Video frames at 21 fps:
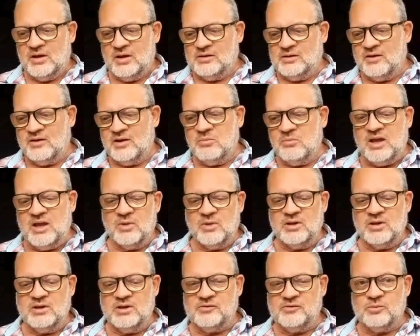The
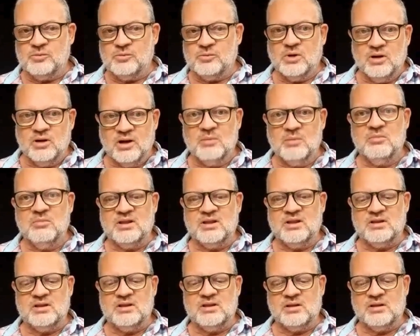amendments will
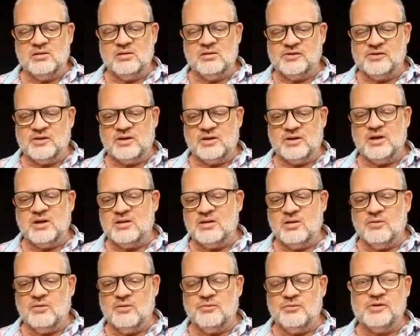limit the
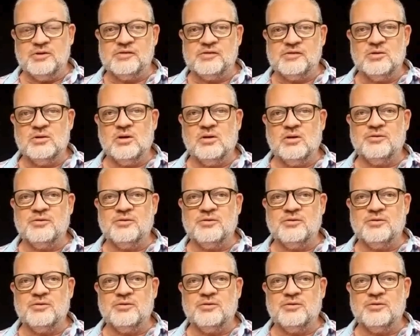security officers